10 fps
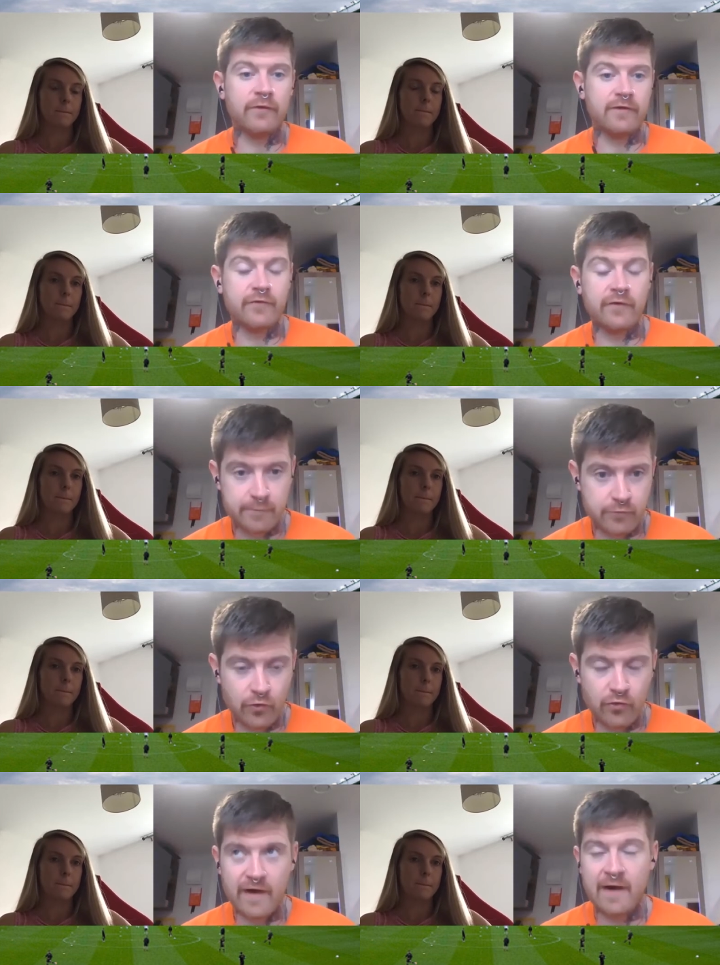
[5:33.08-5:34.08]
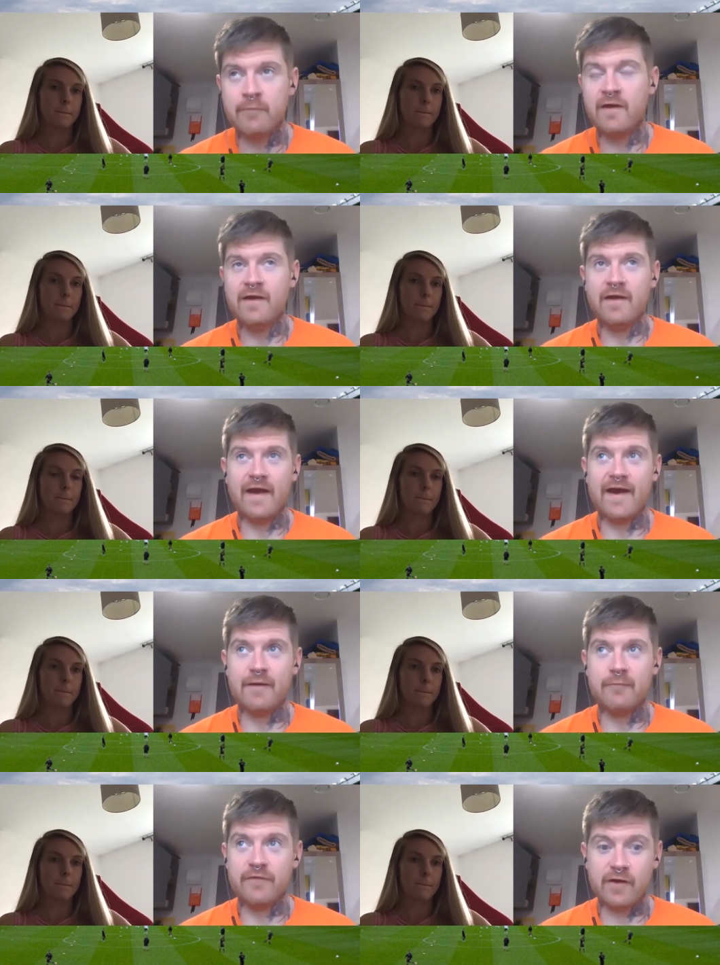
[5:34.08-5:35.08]
Speaker 1: on the front of the program,
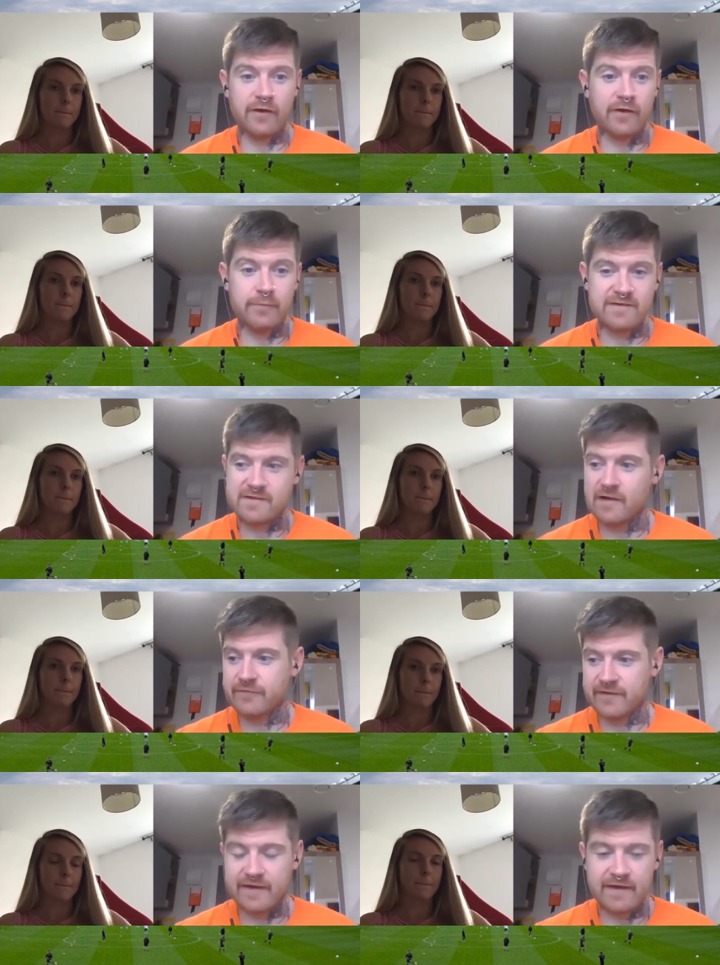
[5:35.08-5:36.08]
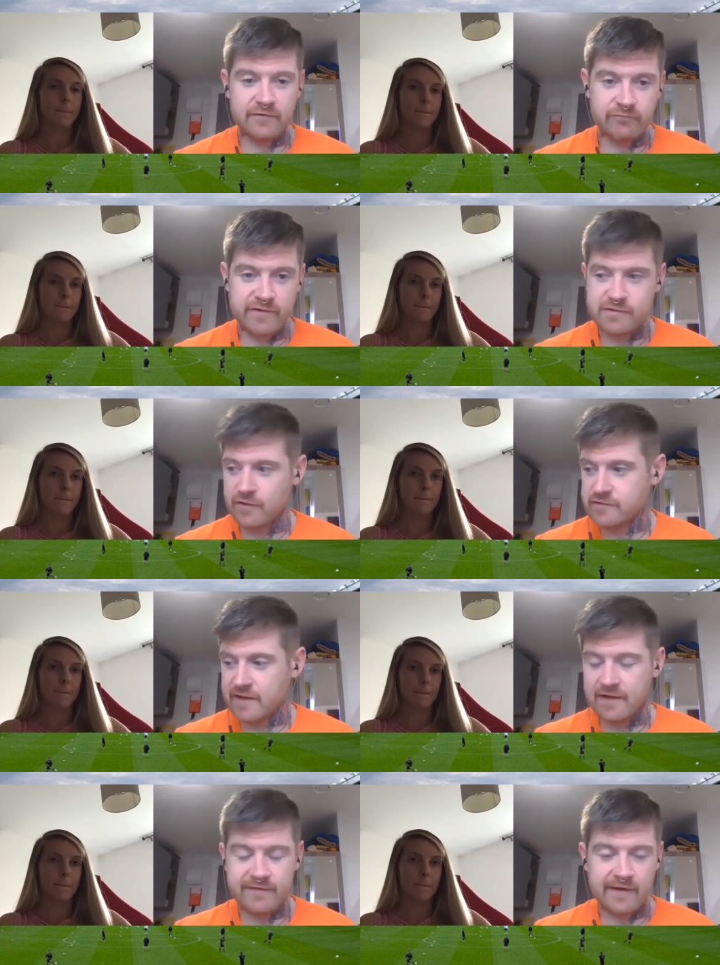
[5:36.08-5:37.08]
um, the club itself. I think you can research
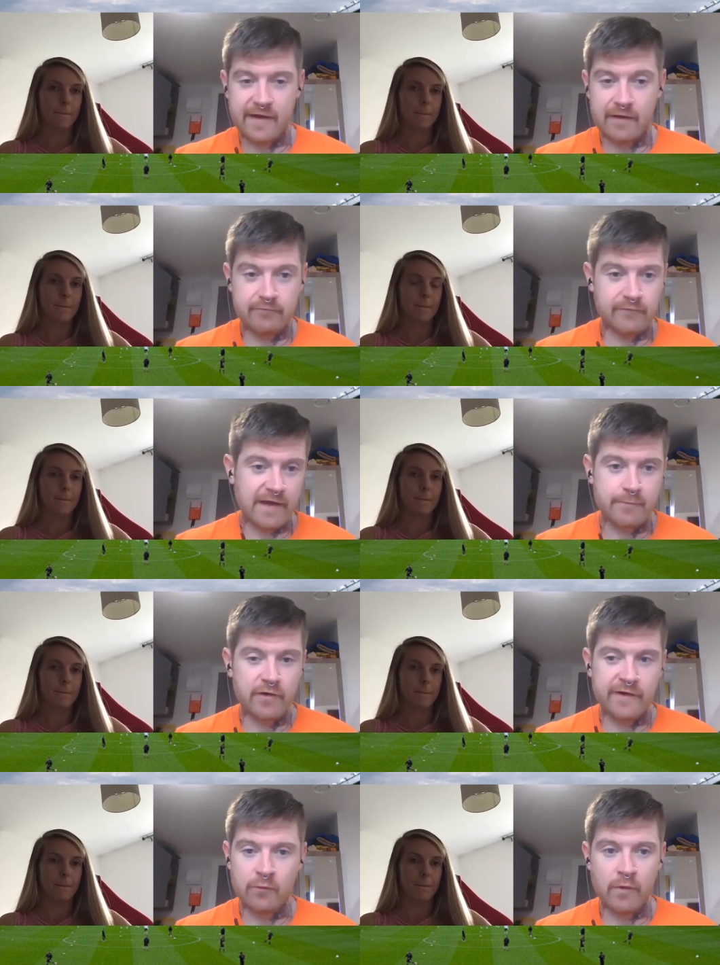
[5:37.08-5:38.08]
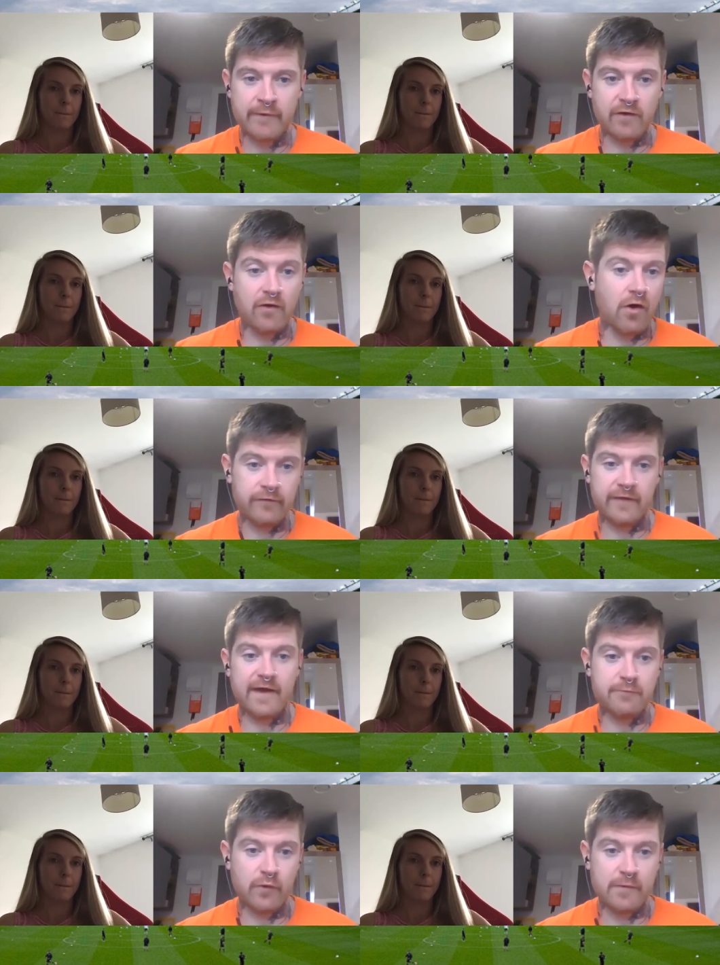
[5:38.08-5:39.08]
anything like Hibernian women on the
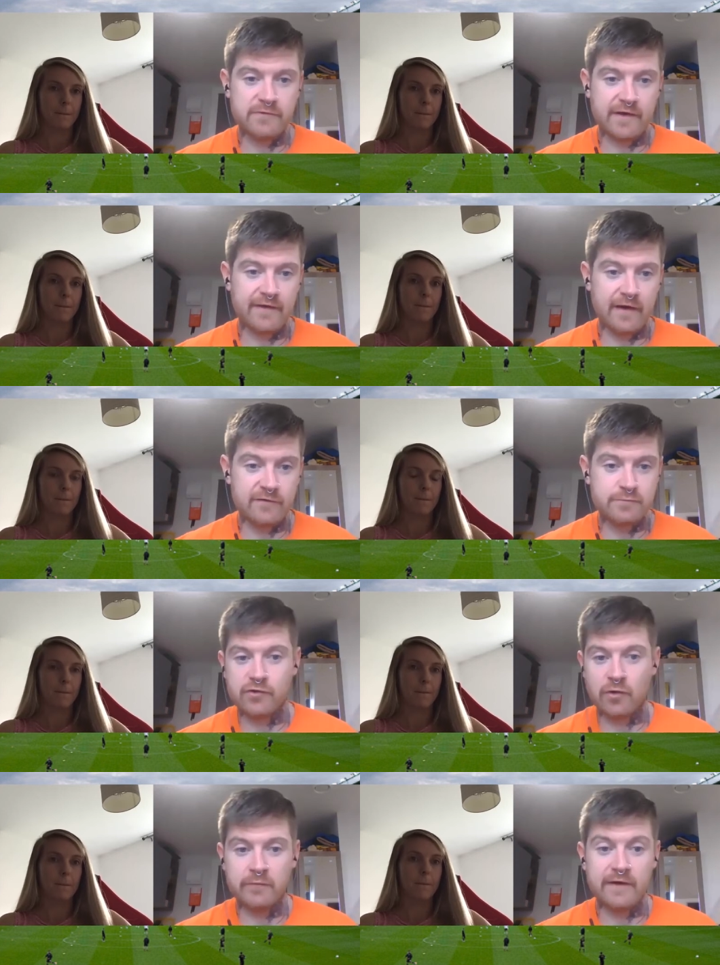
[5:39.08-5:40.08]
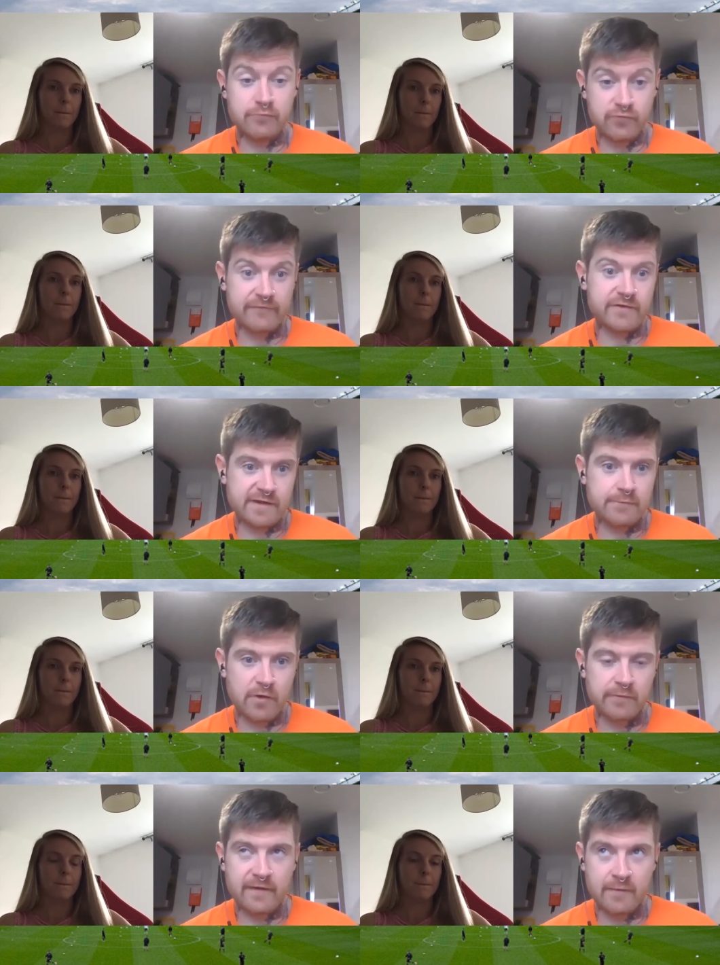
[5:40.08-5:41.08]
Hibs website. That is predominantly previously
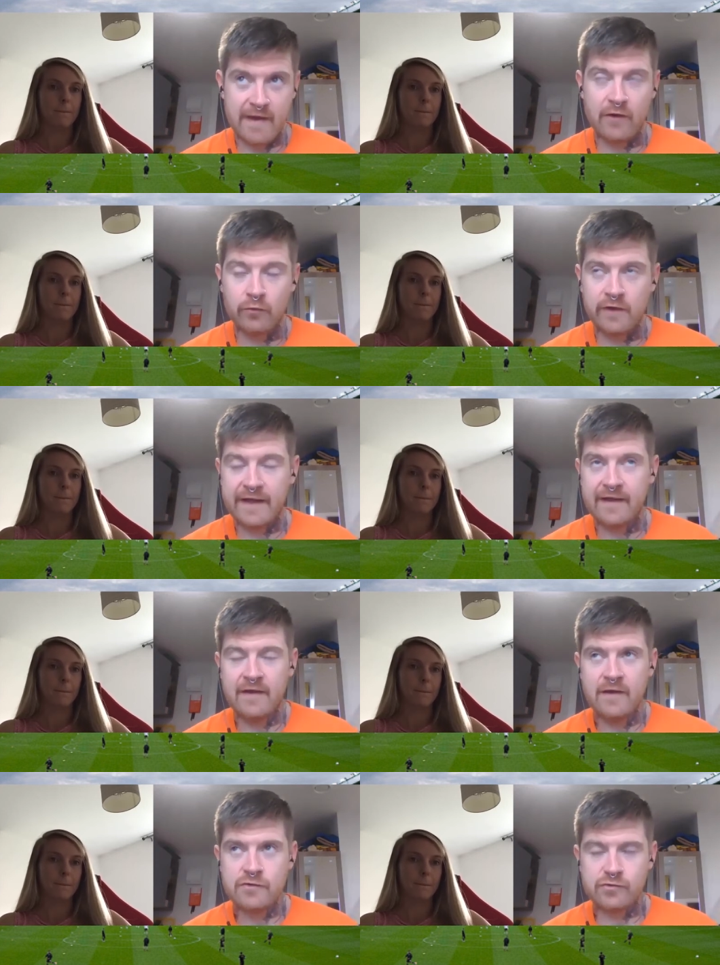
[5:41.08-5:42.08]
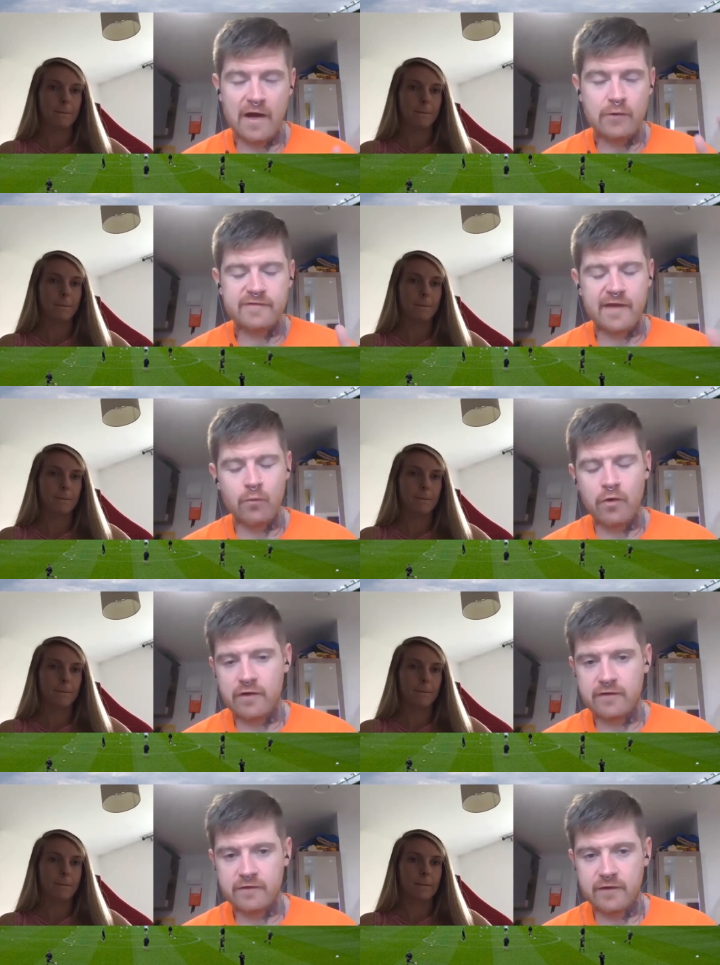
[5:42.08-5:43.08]
probably the men only. So how does that
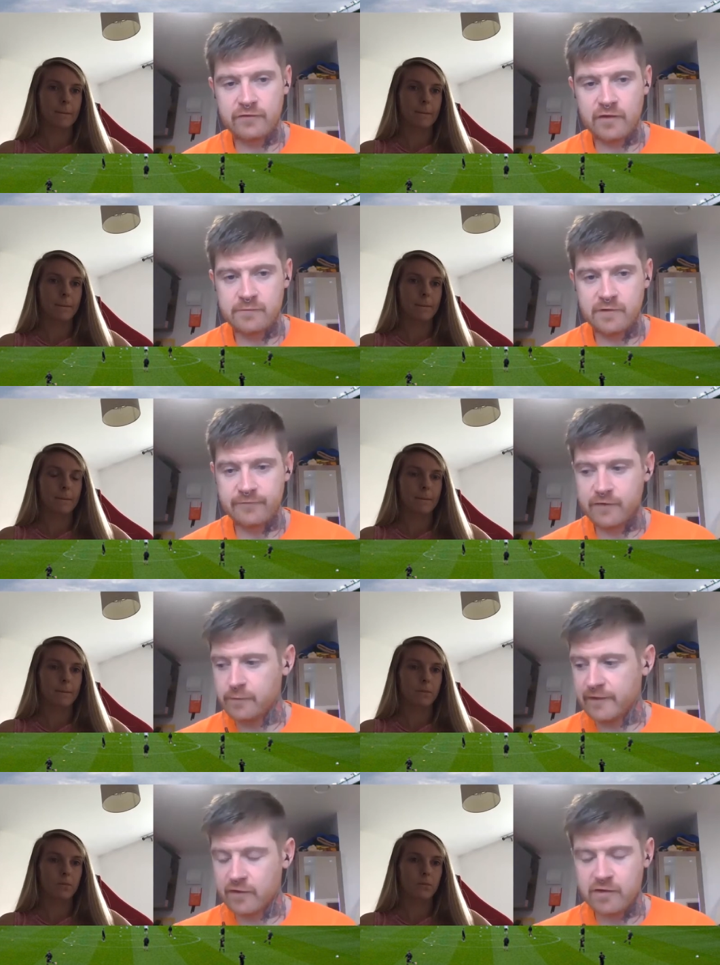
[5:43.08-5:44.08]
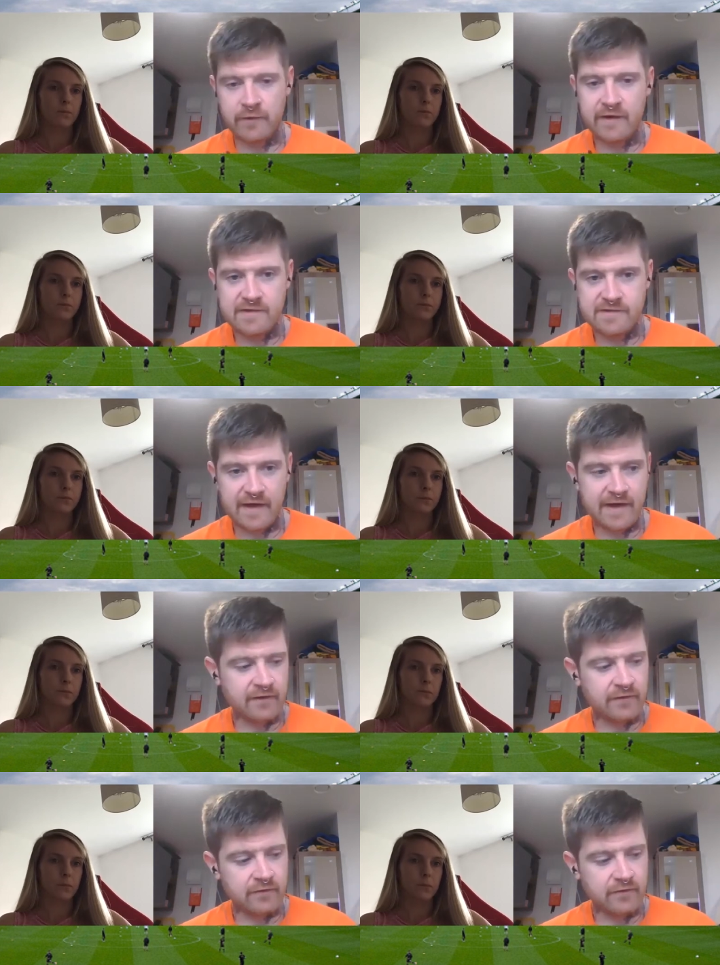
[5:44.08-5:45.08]
work in terms of you being the community side
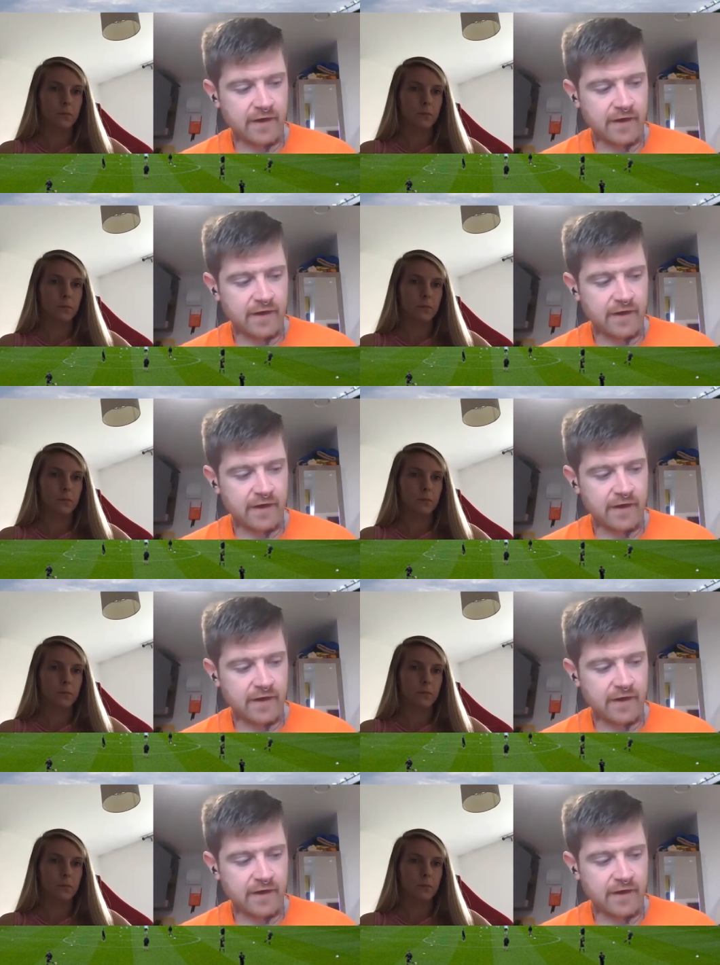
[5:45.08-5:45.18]
and